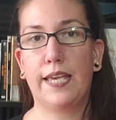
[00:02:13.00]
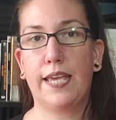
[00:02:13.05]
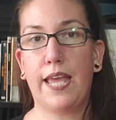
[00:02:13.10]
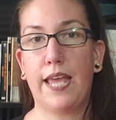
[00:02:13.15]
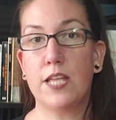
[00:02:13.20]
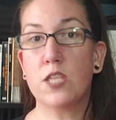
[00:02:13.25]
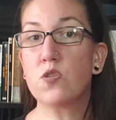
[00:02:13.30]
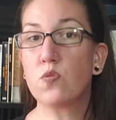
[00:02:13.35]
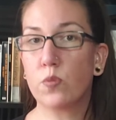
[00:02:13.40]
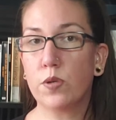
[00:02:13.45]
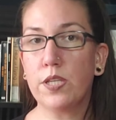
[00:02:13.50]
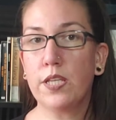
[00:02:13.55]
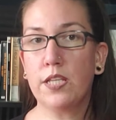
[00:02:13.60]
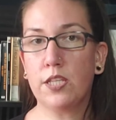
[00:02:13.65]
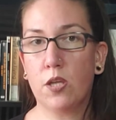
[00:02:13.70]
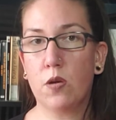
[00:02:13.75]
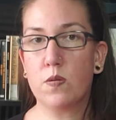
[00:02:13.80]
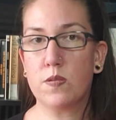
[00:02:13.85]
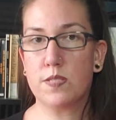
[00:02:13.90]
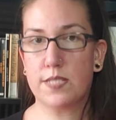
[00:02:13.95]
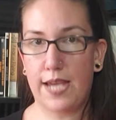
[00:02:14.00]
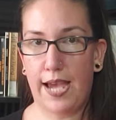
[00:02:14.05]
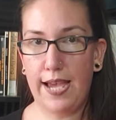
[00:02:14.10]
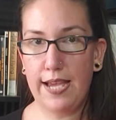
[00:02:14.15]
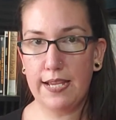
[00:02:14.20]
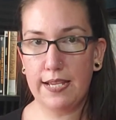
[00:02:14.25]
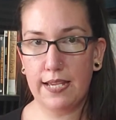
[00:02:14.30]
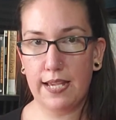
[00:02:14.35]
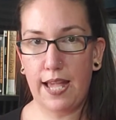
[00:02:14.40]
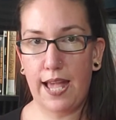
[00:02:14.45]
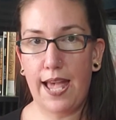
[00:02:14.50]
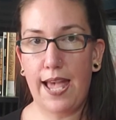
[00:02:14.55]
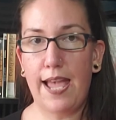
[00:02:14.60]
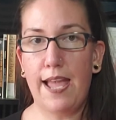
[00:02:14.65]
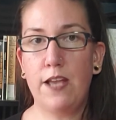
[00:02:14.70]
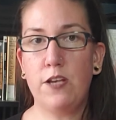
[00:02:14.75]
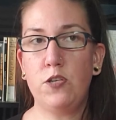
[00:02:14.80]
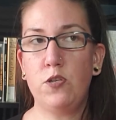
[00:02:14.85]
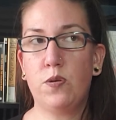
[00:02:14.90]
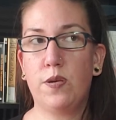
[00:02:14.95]
It's really low tech,
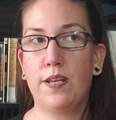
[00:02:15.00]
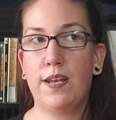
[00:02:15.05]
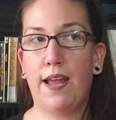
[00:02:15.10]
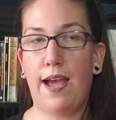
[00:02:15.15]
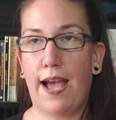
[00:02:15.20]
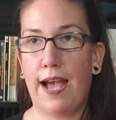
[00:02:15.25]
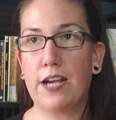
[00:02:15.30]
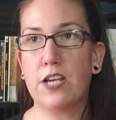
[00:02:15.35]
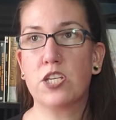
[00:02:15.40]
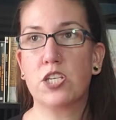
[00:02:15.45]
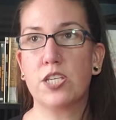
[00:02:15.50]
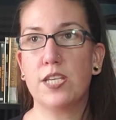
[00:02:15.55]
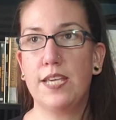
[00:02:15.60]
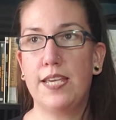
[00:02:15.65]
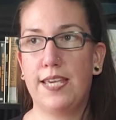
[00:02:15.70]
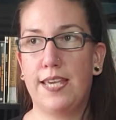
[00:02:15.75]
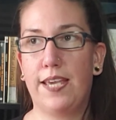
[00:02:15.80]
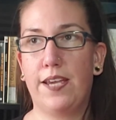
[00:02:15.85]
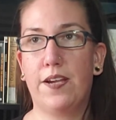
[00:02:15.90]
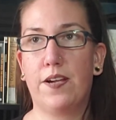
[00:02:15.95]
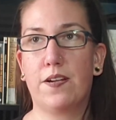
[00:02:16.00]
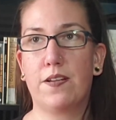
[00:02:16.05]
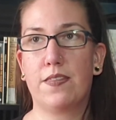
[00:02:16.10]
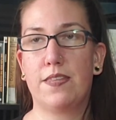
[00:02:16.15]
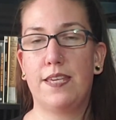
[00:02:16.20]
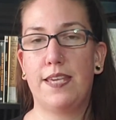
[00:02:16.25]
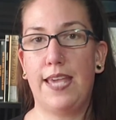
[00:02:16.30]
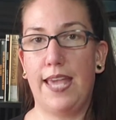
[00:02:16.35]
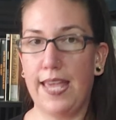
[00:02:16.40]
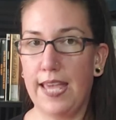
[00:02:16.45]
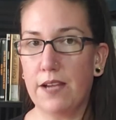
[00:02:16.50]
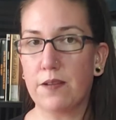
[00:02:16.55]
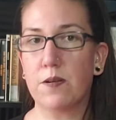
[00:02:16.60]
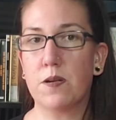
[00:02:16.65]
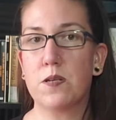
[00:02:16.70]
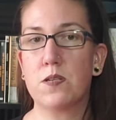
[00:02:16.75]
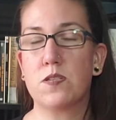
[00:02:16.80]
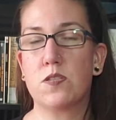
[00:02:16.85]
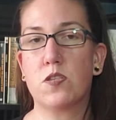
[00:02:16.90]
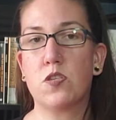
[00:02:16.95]
and you can actually hear the
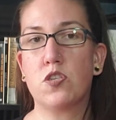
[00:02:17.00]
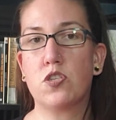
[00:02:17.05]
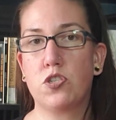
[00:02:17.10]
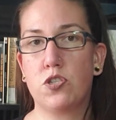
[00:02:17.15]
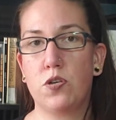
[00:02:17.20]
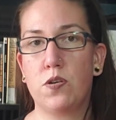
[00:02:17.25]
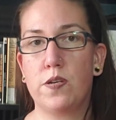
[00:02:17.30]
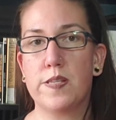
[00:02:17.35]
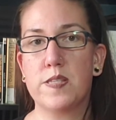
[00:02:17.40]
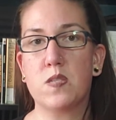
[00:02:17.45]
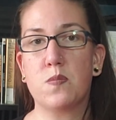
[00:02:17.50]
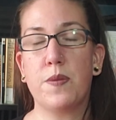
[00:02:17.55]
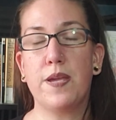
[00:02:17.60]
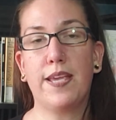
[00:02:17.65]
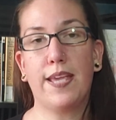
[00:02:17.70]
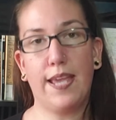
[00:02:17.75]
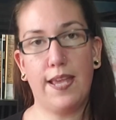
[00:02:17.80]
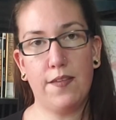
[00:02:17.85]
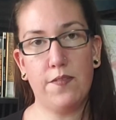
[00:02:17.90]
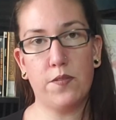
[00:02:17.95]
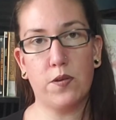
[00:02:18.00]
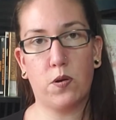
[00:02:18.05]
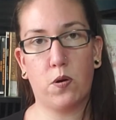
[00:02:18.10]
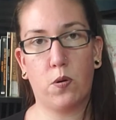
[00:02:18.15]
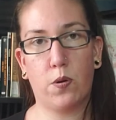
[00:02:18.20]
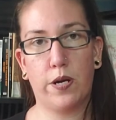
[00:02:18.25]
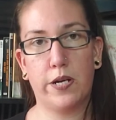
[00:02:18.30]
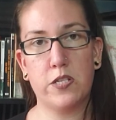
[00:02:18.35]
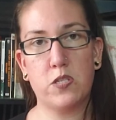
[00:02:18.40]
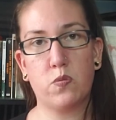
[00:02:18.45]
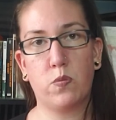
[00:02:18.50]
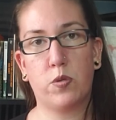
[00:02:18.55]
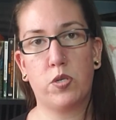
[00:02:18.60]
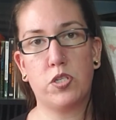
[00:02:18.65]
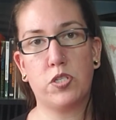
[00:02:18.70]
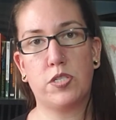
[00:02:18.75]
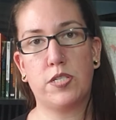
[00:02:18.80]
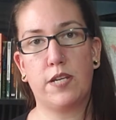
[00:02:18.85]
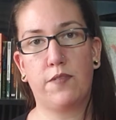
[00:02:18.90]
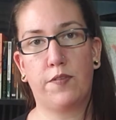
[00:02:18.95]
errors the students make in the course, which
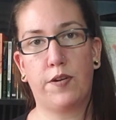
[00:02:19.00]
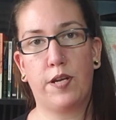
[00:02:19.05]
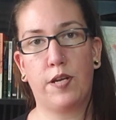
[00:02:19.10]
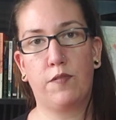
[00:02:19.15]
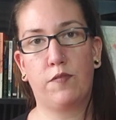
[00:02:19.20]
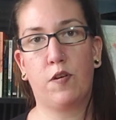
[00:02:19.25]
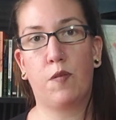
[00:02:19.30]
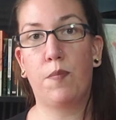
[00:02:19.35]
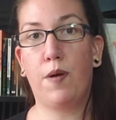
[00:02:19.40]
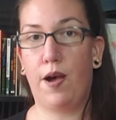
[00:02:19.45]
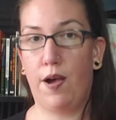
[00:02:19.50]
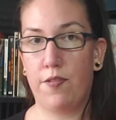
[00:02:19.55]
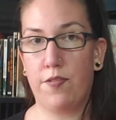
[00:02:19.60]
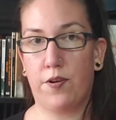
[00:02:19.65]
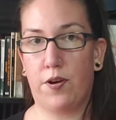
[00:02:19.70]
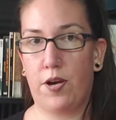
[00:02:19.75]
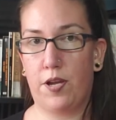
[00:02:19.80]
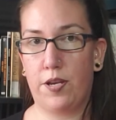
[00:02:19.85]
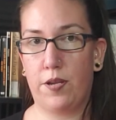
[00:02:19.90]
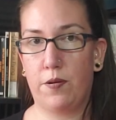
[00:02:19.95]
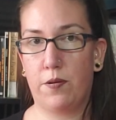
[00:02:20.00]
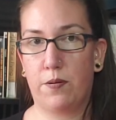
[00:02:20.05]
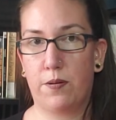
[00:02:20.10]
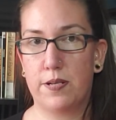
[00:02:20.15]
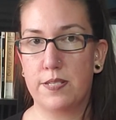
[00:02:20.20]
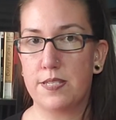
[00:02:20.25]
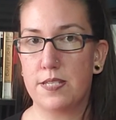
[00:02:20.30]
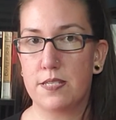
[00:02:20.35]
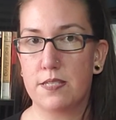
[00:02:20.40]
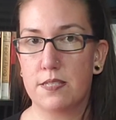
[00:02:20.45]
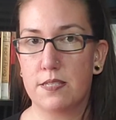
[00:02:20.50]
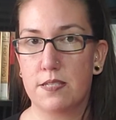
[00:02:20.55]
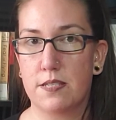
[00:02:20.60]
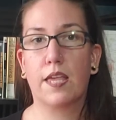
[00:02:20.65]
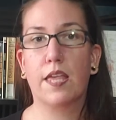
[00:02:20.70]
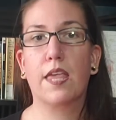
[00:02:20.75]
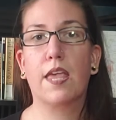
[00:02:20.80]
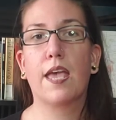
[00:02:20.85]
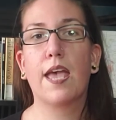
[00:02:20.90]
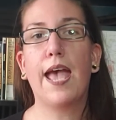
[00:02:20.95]
is different from other audio courses.
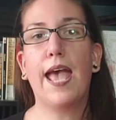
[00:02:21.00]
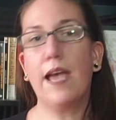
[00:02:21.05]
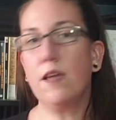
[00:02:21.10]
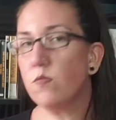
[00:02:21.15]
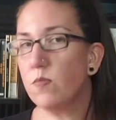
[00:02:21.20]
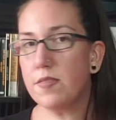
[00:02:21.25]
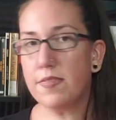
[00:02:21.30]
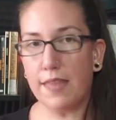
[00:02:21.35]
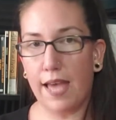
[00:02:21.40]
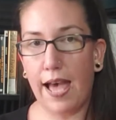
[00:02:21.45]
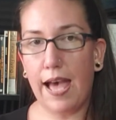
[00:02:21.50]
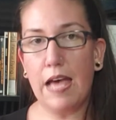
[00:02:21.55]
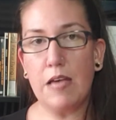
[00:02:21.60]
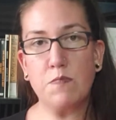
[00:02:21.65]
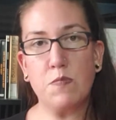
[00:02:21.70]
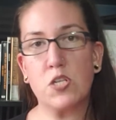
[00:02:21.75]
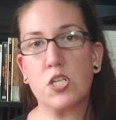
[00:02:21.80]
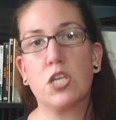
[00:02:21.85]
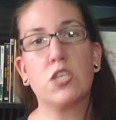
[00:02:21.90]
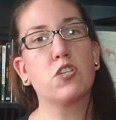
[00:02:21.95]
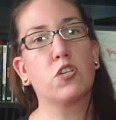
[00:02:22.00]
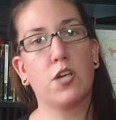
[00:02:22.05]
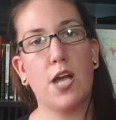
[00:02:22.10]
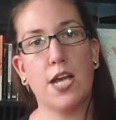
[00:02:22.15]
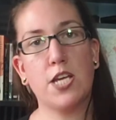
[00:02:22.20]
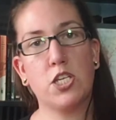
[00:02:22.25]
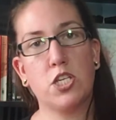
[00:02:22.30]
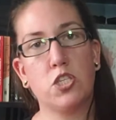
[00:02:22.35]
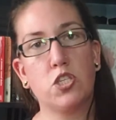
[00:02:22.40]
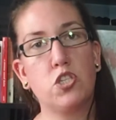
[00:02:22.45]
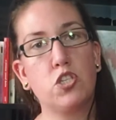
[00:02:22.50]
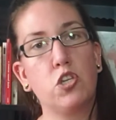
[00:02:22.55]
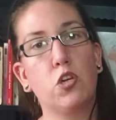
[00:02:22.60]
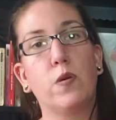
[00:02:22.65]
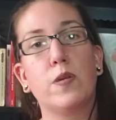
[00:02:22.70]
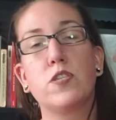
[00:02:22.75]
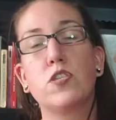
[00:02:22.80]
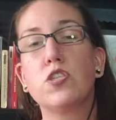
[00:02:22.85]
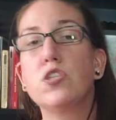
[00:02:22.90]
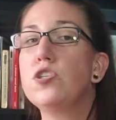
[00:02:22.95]
And with that, Michelle's corrections to
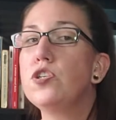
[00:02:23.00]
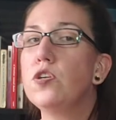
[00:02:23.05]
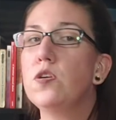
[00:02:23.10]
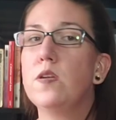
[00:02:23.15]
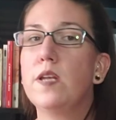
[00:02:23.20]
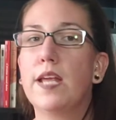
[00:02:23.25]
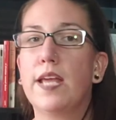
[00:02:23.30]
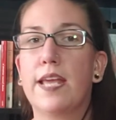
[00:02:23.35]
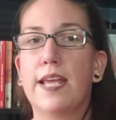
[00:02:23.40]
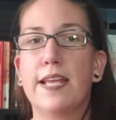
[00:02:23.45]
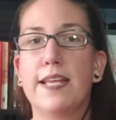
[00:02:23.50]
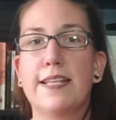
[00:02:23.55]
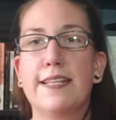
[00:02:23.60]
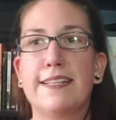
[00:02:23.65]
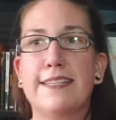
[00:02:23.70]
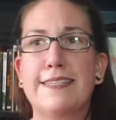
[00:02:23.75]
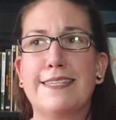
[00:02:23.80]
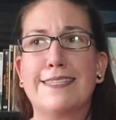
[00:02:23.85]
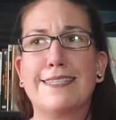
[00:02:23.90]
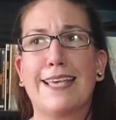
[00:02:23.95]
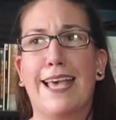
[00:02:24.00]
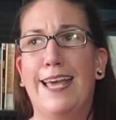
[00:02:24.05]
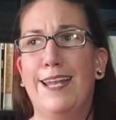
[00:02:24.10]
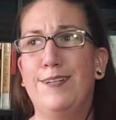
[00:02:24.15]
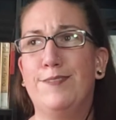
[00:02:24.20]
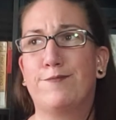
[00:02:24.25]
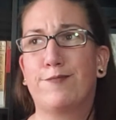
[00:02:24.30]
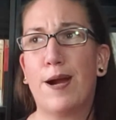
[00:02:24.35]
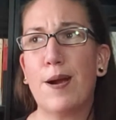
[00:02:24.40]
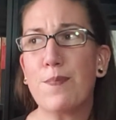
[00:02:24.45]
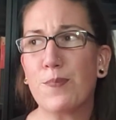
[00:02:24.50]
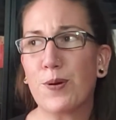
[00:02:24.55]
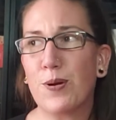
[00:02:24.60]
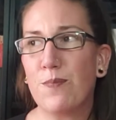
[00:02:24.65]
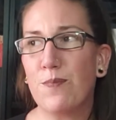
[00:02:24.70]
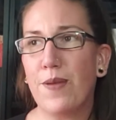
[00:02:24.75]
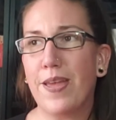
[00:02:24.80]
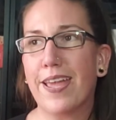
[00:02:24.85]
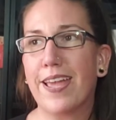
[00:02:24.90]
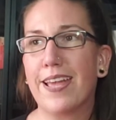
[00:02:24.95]
his students, his kind of
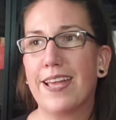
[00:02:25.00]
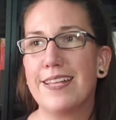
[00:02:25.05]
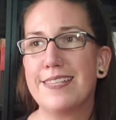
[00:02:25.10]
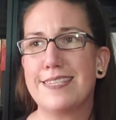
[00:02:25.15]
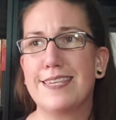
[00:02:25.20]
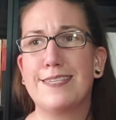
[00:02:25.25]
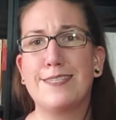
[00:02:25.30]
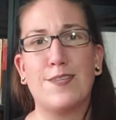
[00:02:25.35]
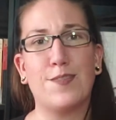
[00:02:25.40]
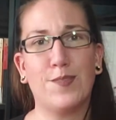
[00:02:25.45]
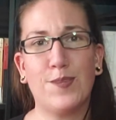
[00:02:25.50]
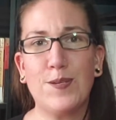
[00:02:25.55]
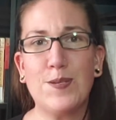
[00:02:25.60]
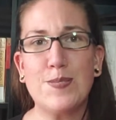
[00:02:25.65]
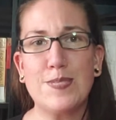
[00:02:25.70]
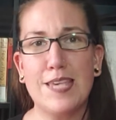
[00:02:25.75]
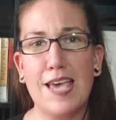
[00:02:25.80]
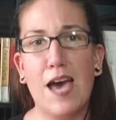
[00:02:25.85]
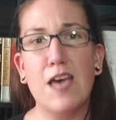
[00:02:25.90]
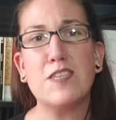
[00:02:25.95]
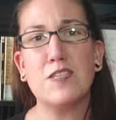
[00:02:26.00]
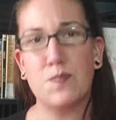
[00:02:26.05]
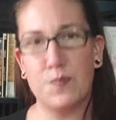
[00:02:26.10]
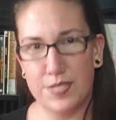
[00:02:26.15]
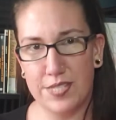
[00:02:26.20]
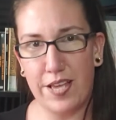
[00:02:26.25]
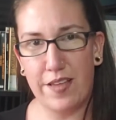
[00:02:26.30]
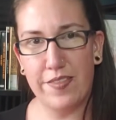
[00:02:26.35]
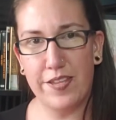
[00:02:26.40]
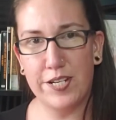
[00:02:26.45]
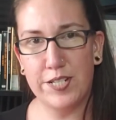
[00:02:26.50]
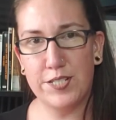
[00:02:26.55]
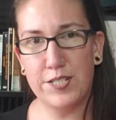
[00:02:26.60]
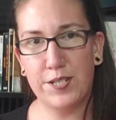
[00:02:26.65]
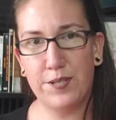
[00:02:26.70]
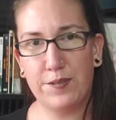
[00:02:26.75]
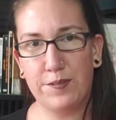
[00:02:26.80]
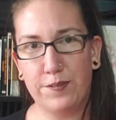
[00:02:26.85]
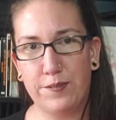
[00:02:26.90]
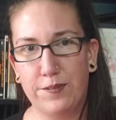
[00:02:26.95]
reprimands, his enthusiasm is all there
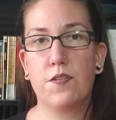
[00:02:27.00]
too.